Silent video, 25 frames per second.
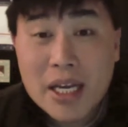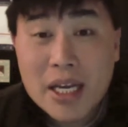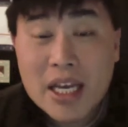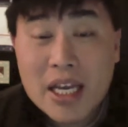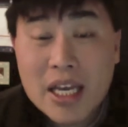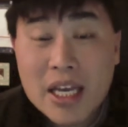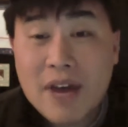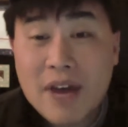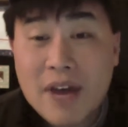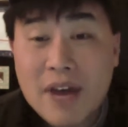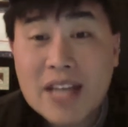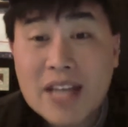
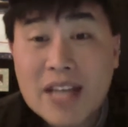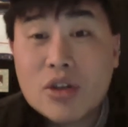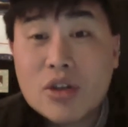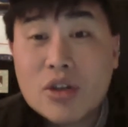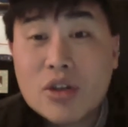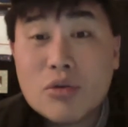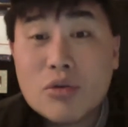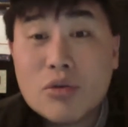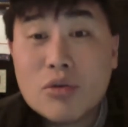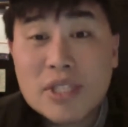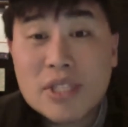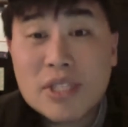if I
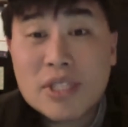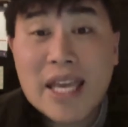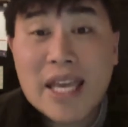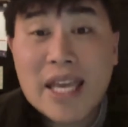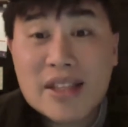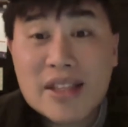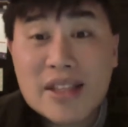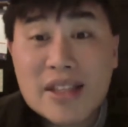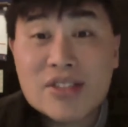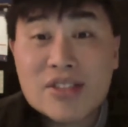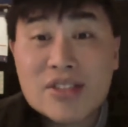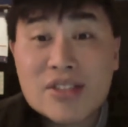don't
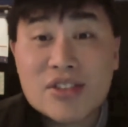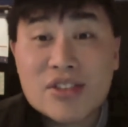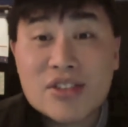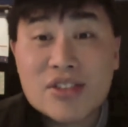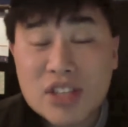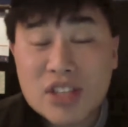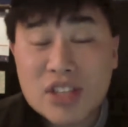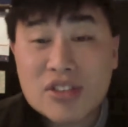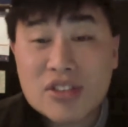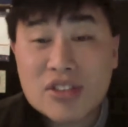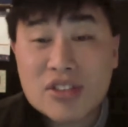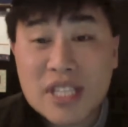take the
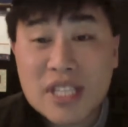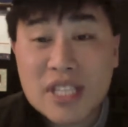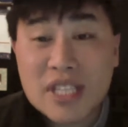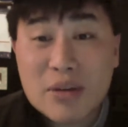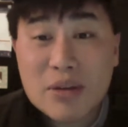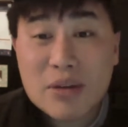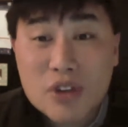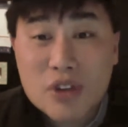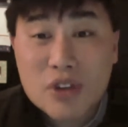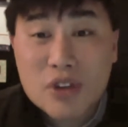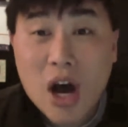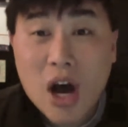suggestion
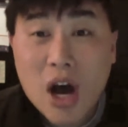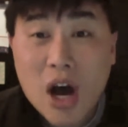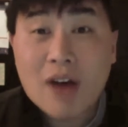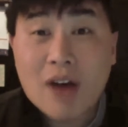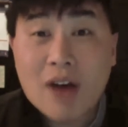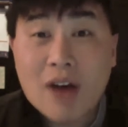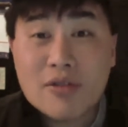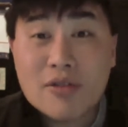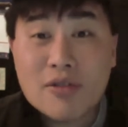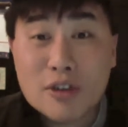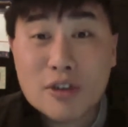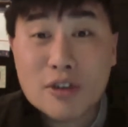that was
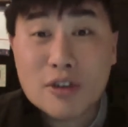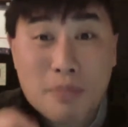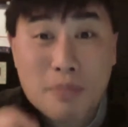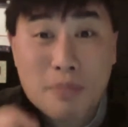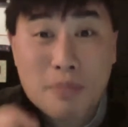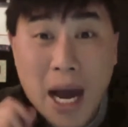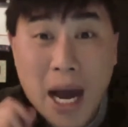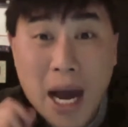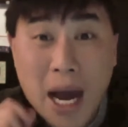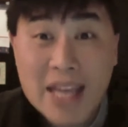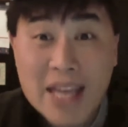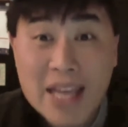offered
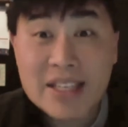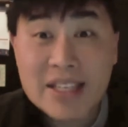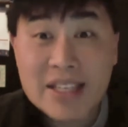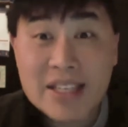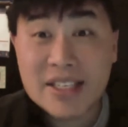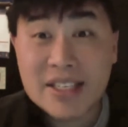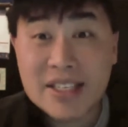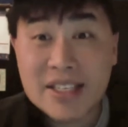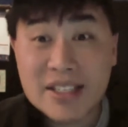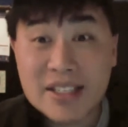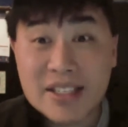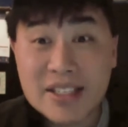by the
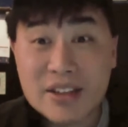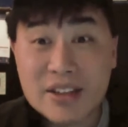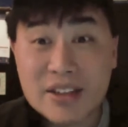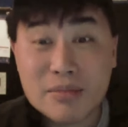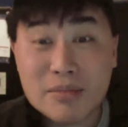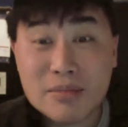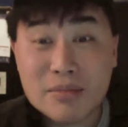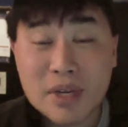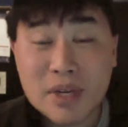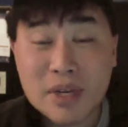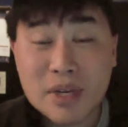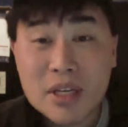
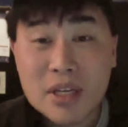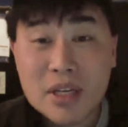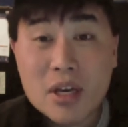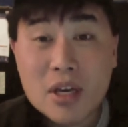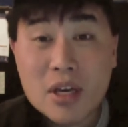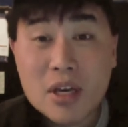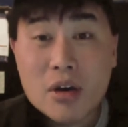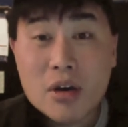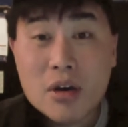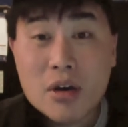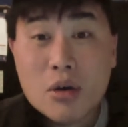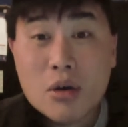system,
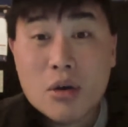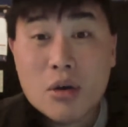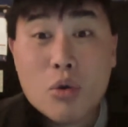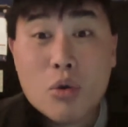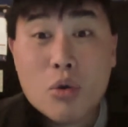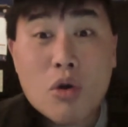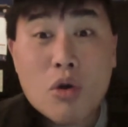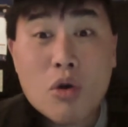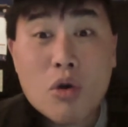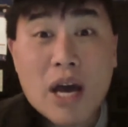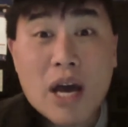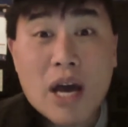
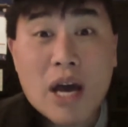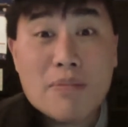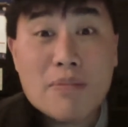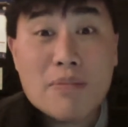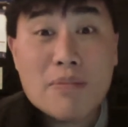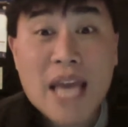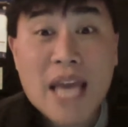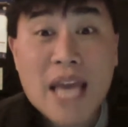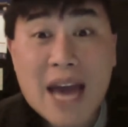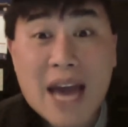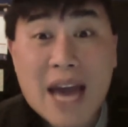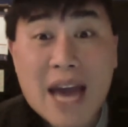will I
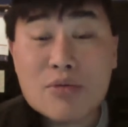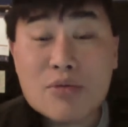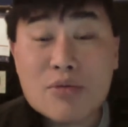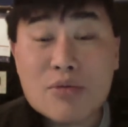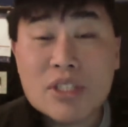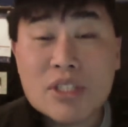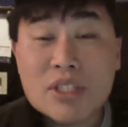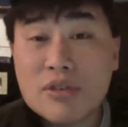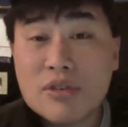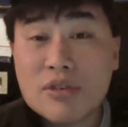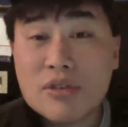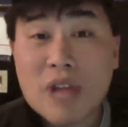be at
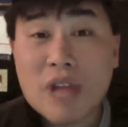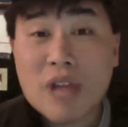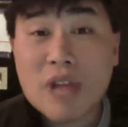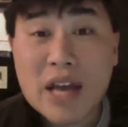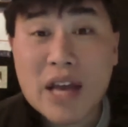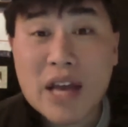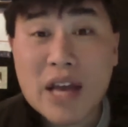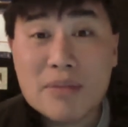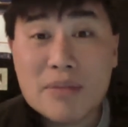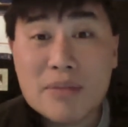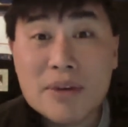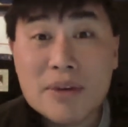risk for
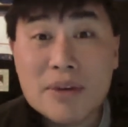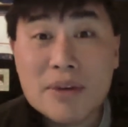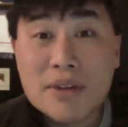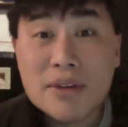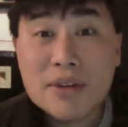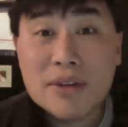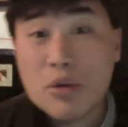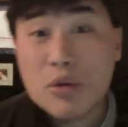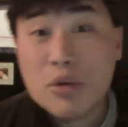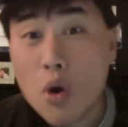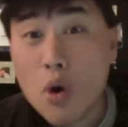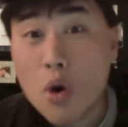
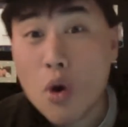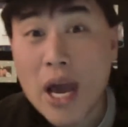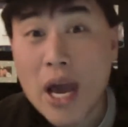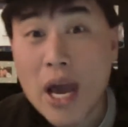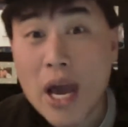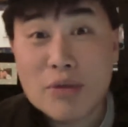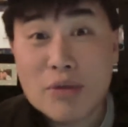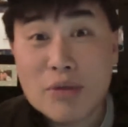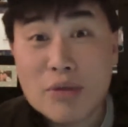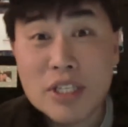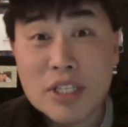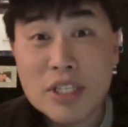liability? Will I
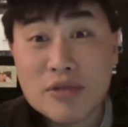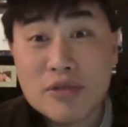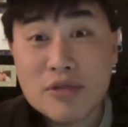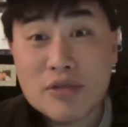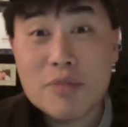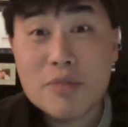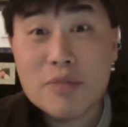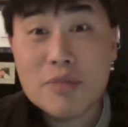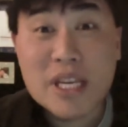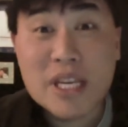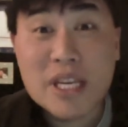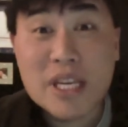at risk
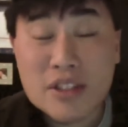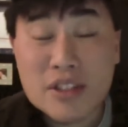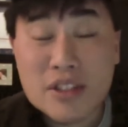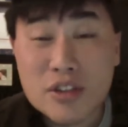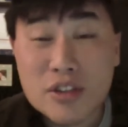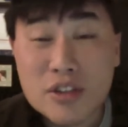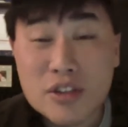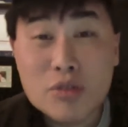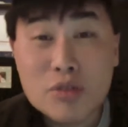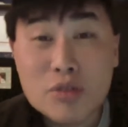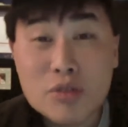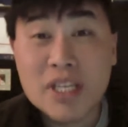for being
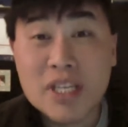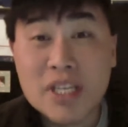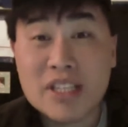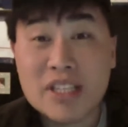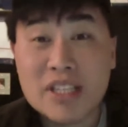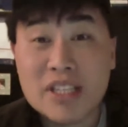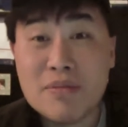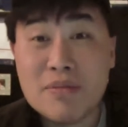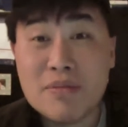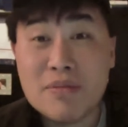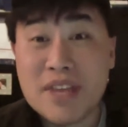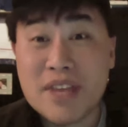sued
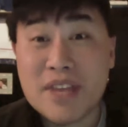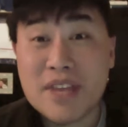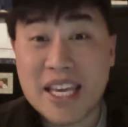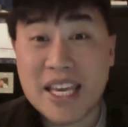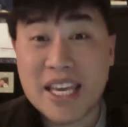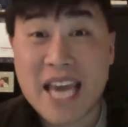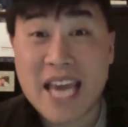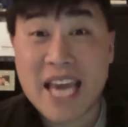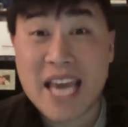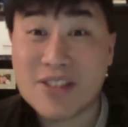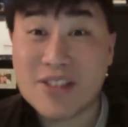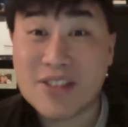because I'm
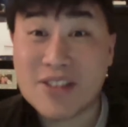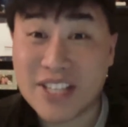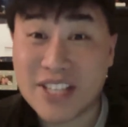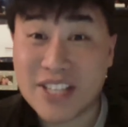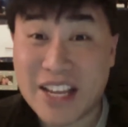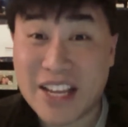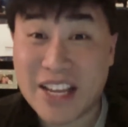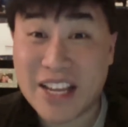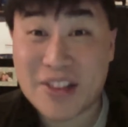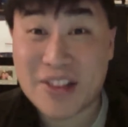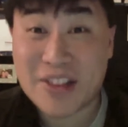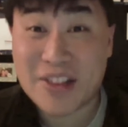thinking
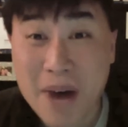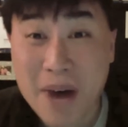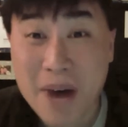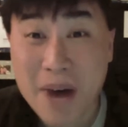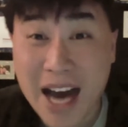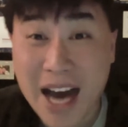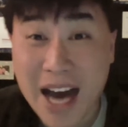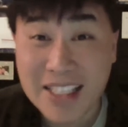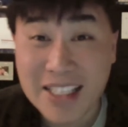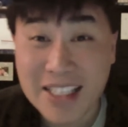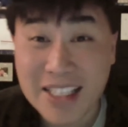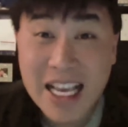outside the
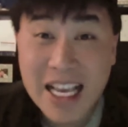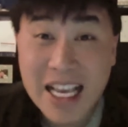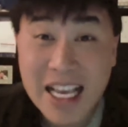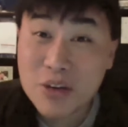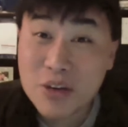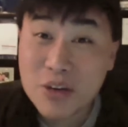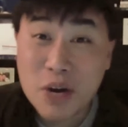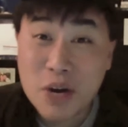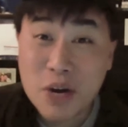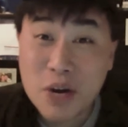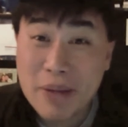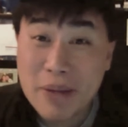box?
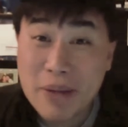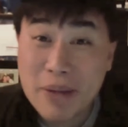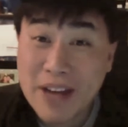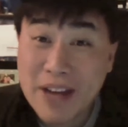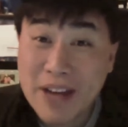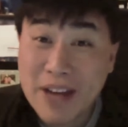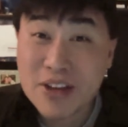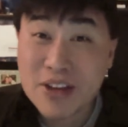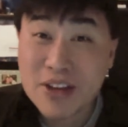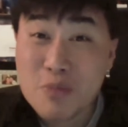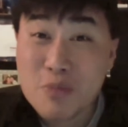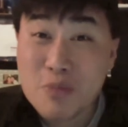So what I'm
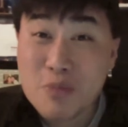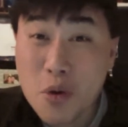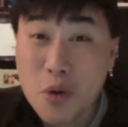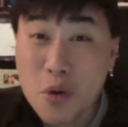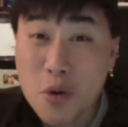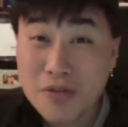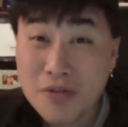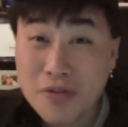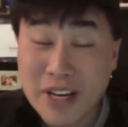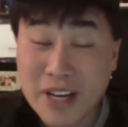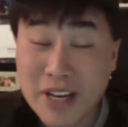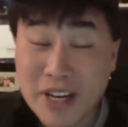actually
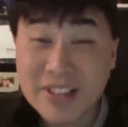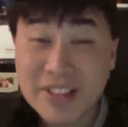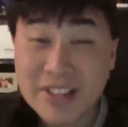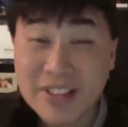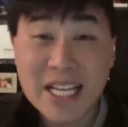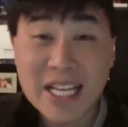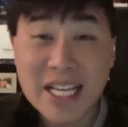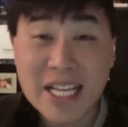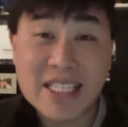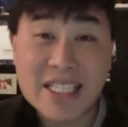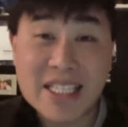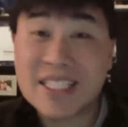more afraid of
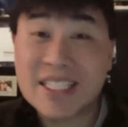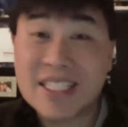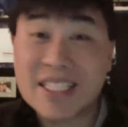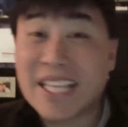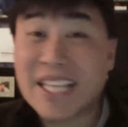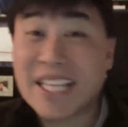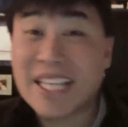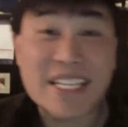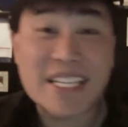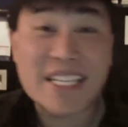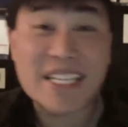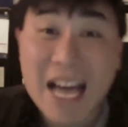is not that the
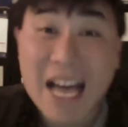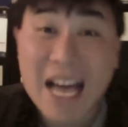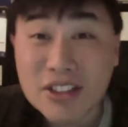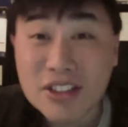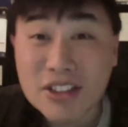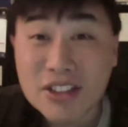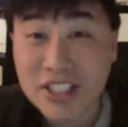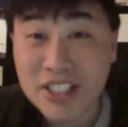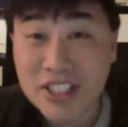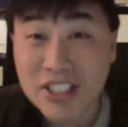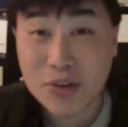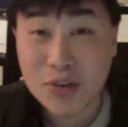
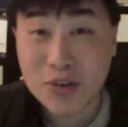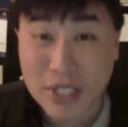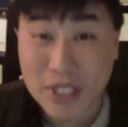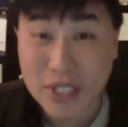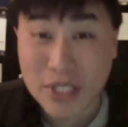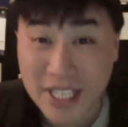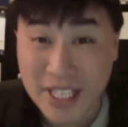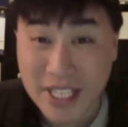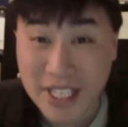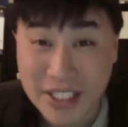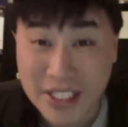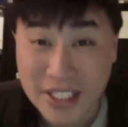technology is going
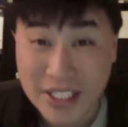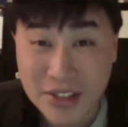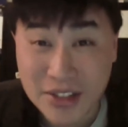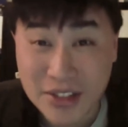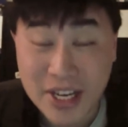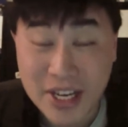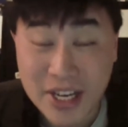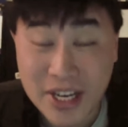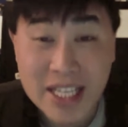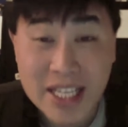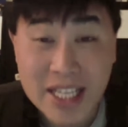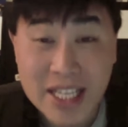to
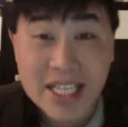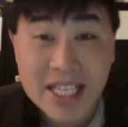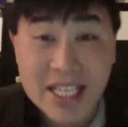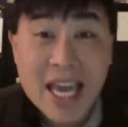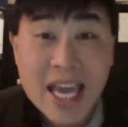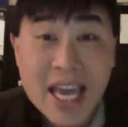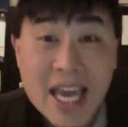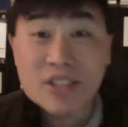constrain us.